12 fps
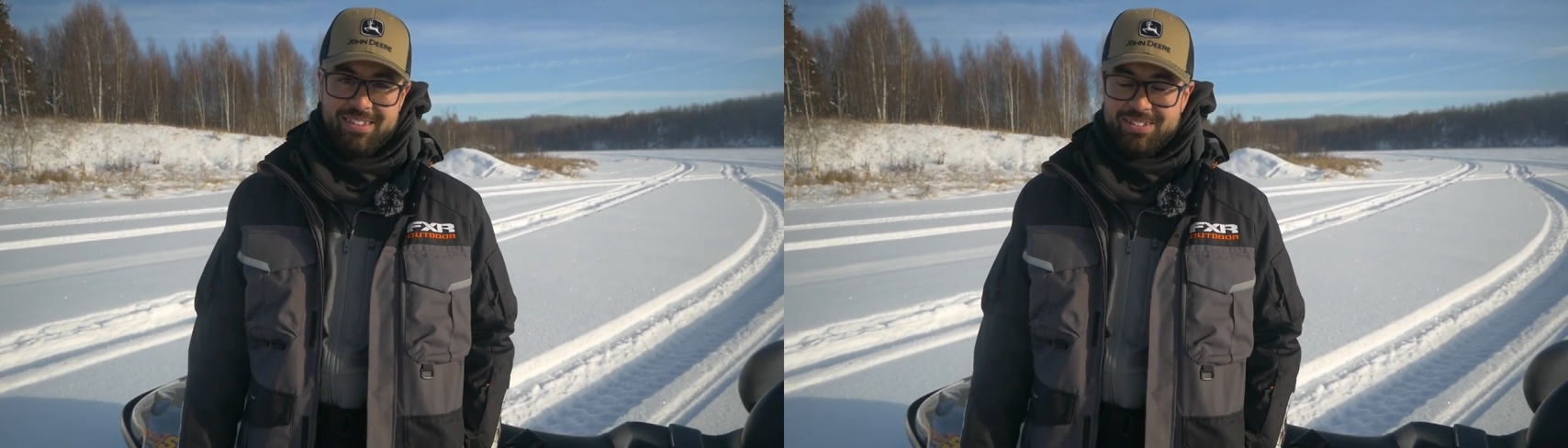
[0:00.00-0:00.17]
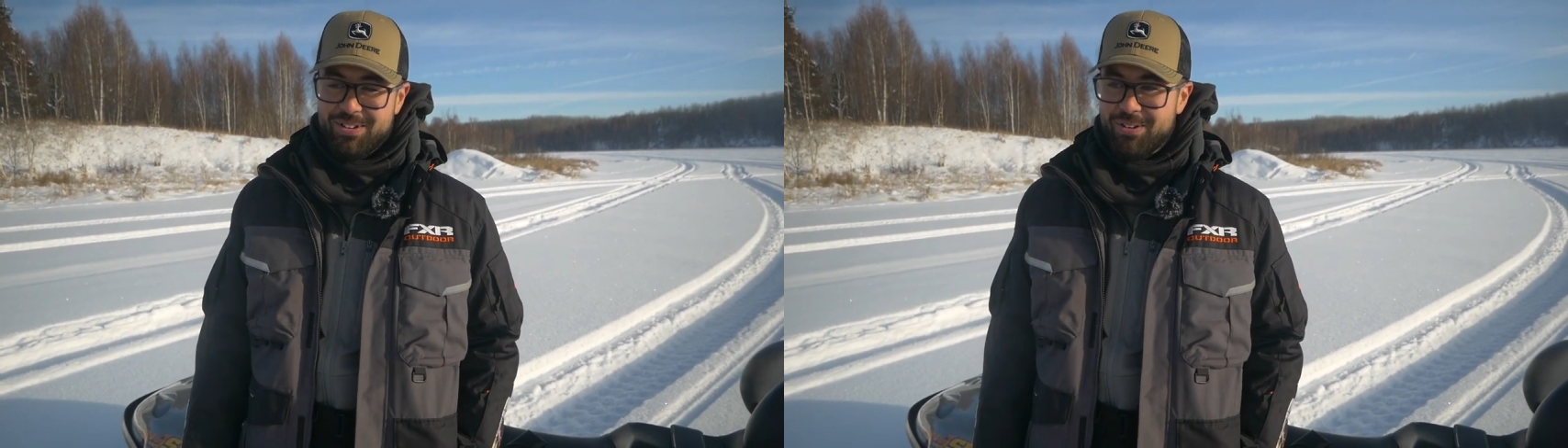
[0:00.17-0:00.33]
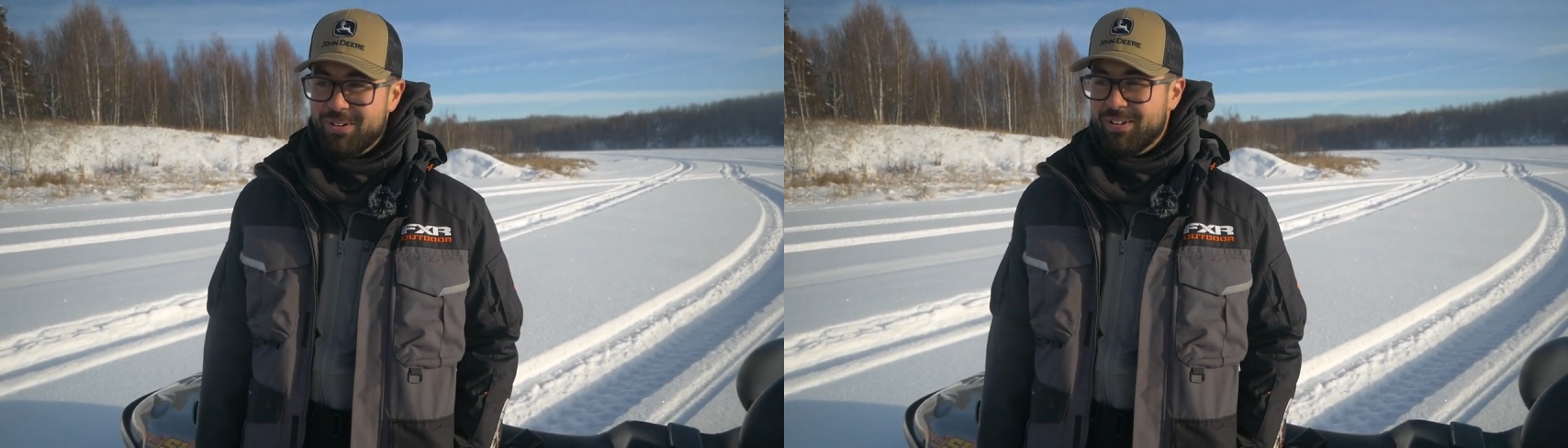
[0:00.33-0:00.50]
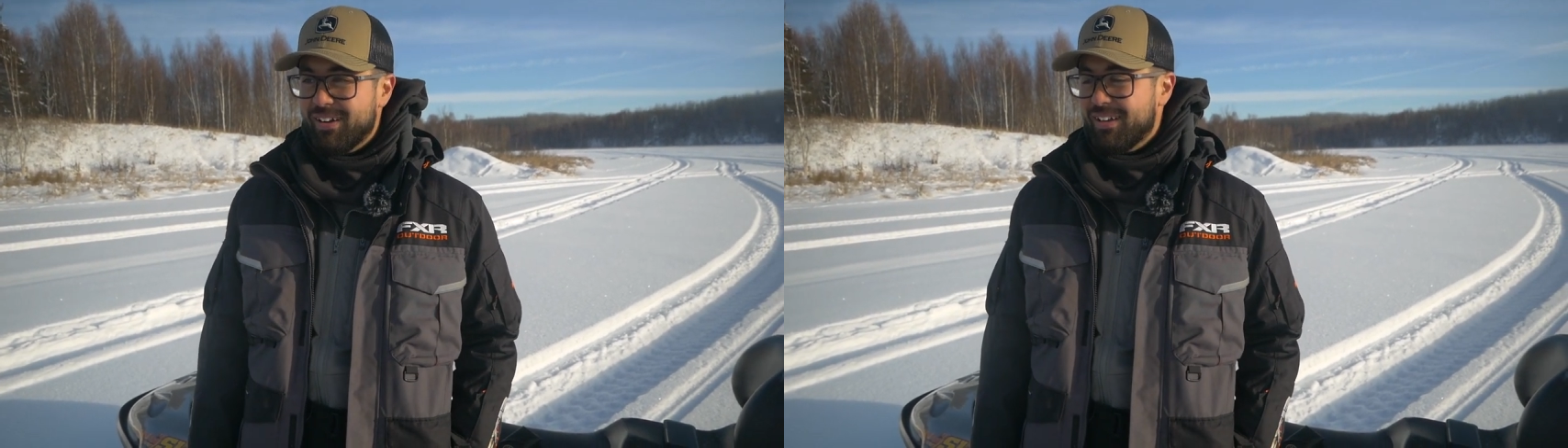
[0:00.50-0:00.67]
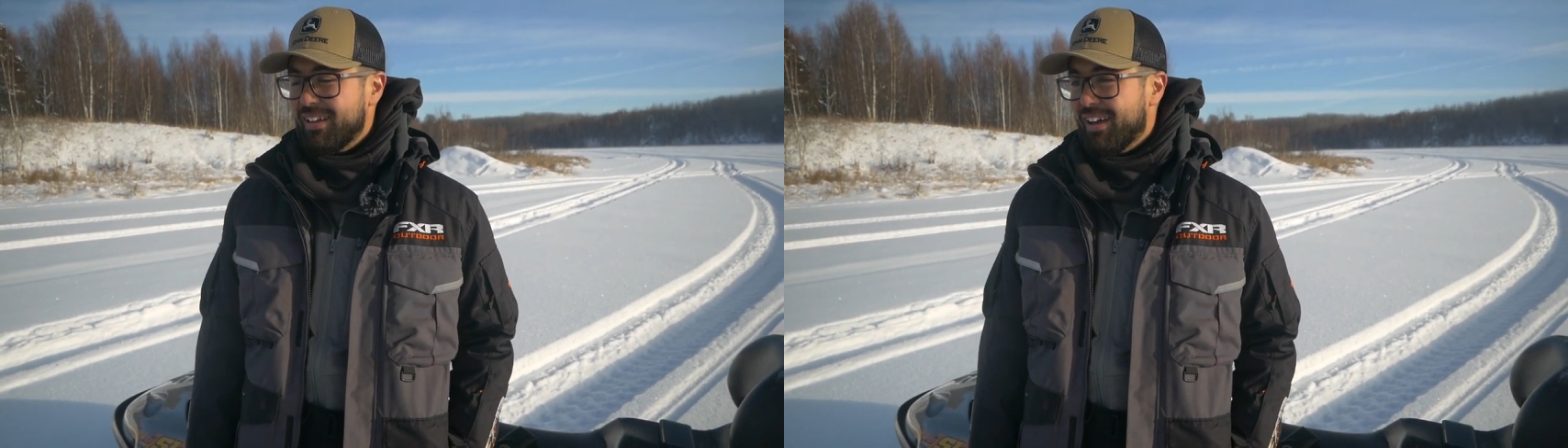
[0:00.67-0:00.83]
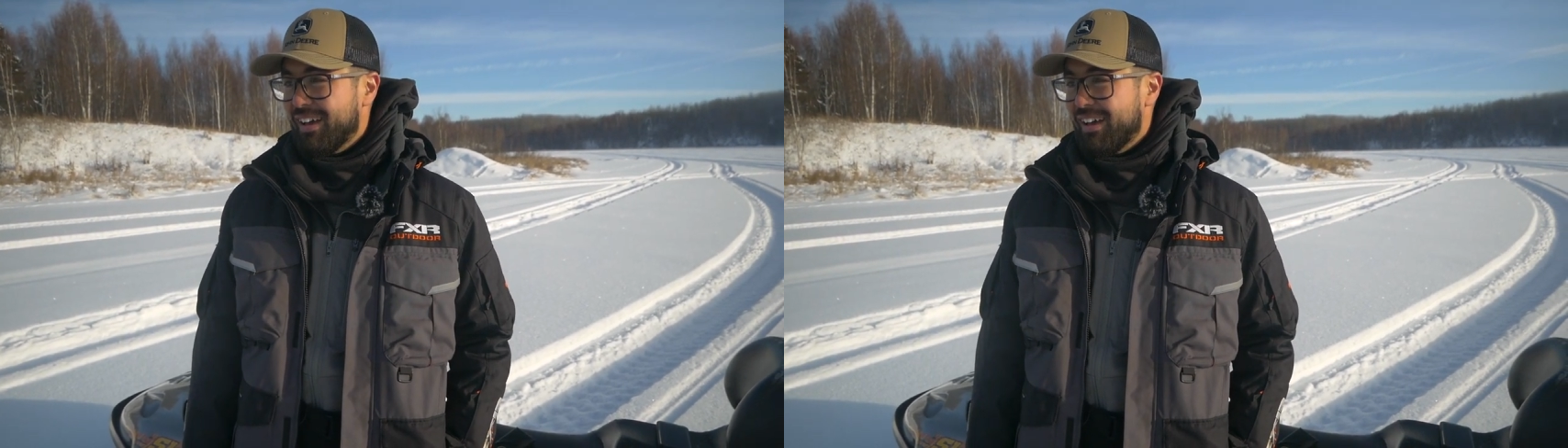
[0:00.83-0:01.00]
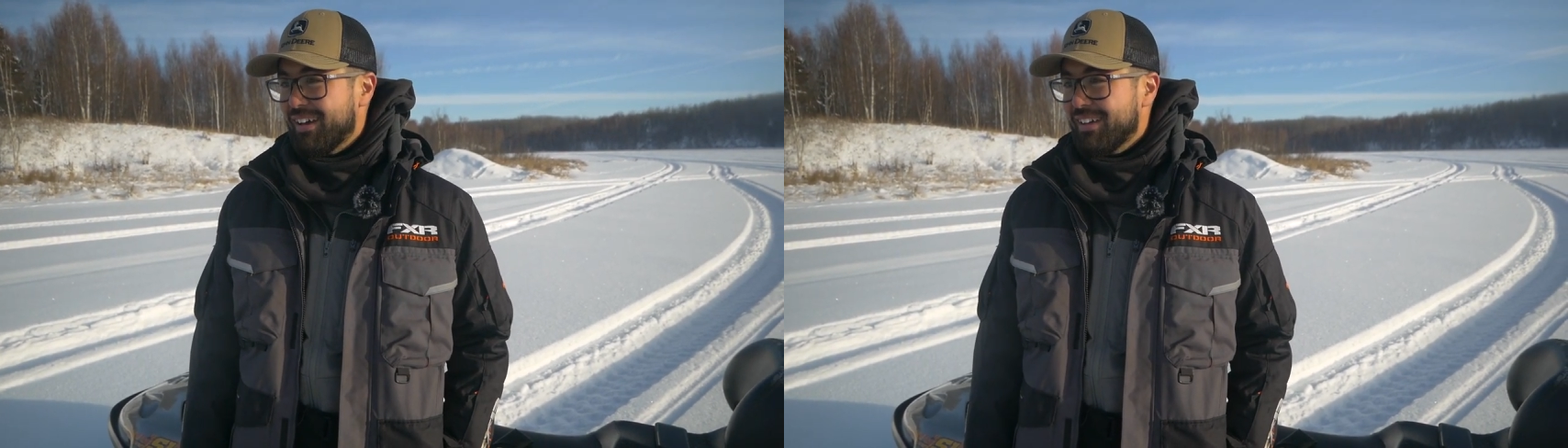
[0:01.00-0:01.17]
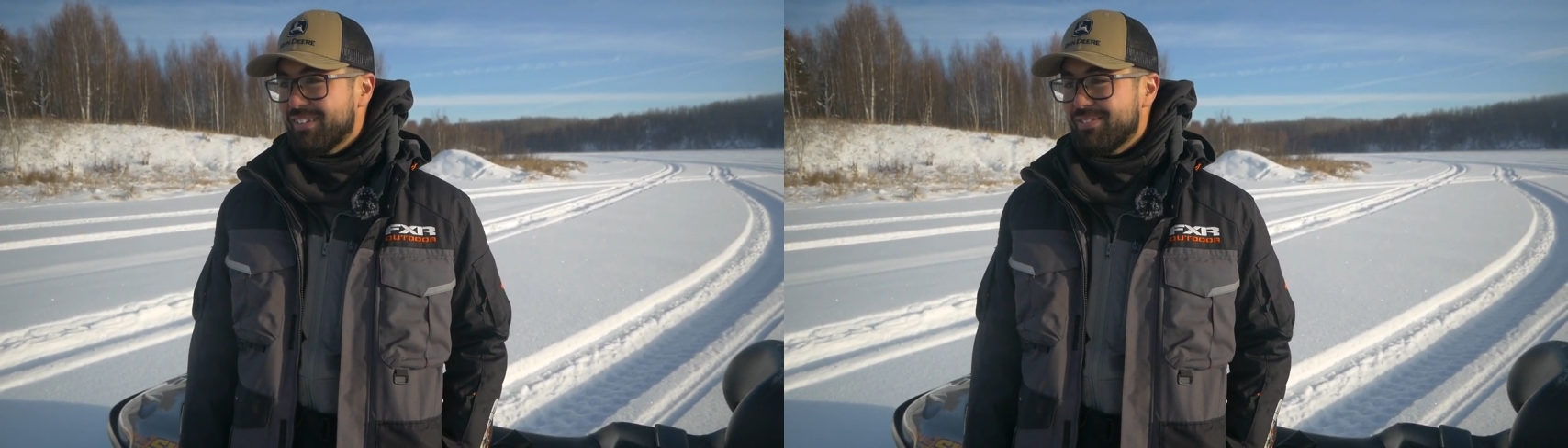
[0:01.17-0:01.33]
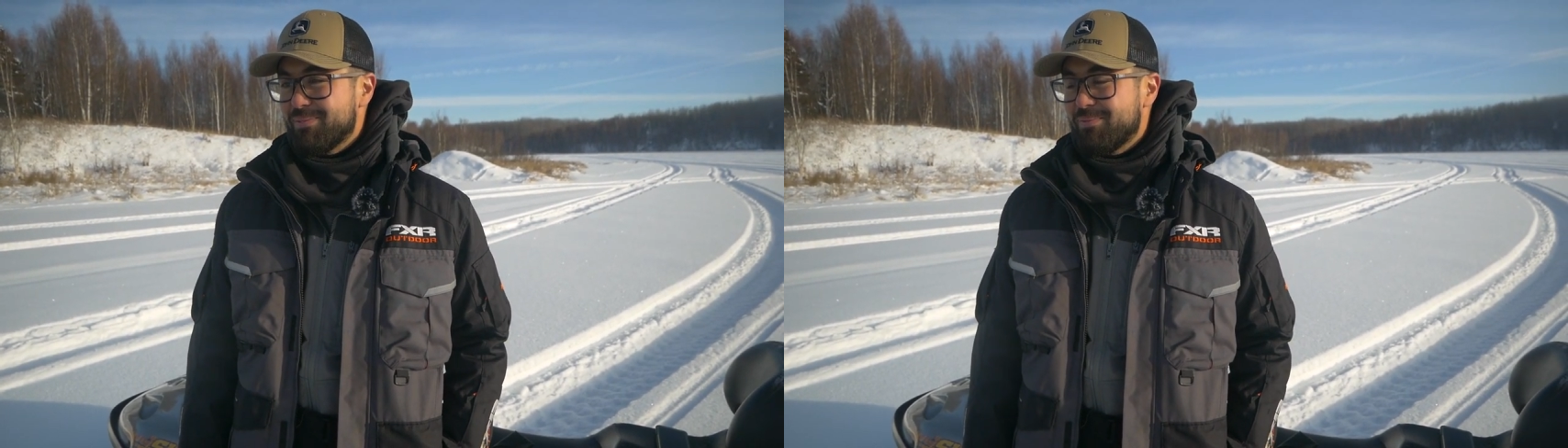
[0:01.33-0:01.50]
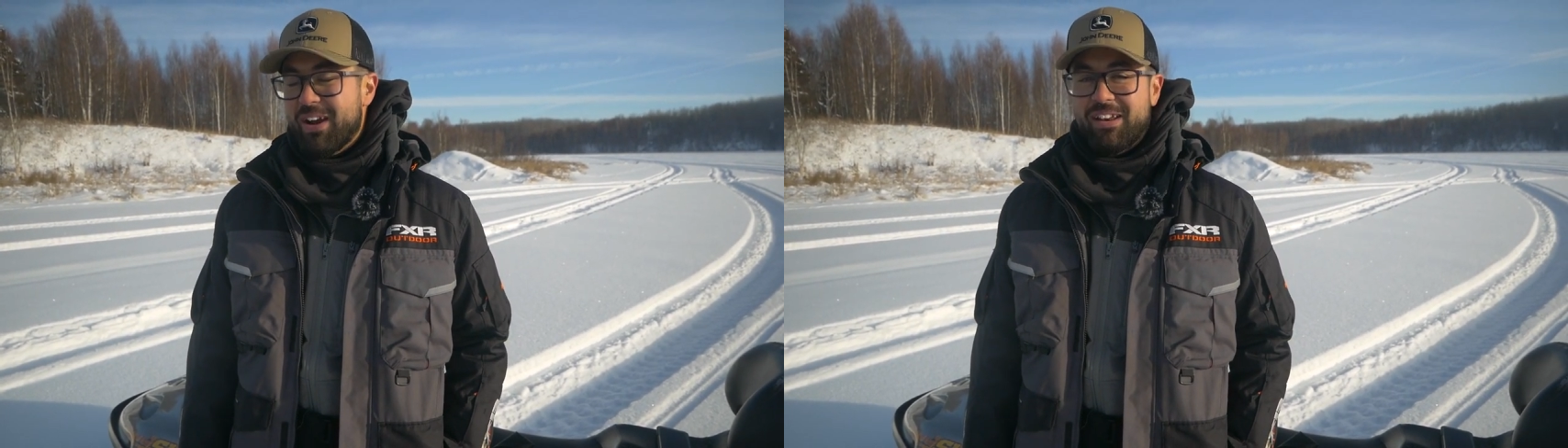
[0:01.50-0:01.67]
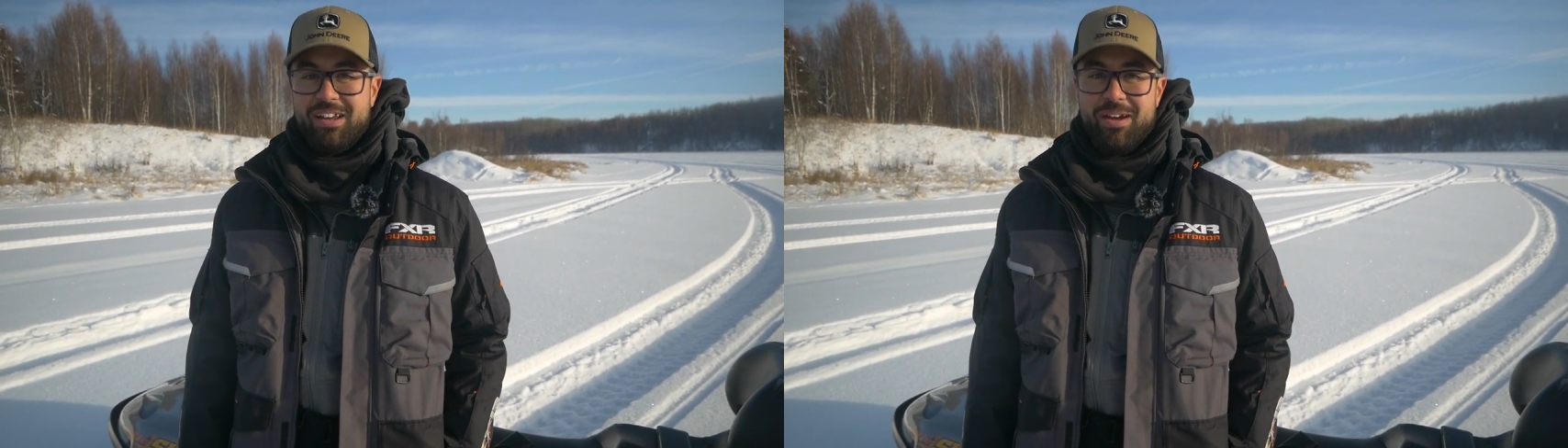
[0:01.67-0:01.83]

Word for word: So uh, finding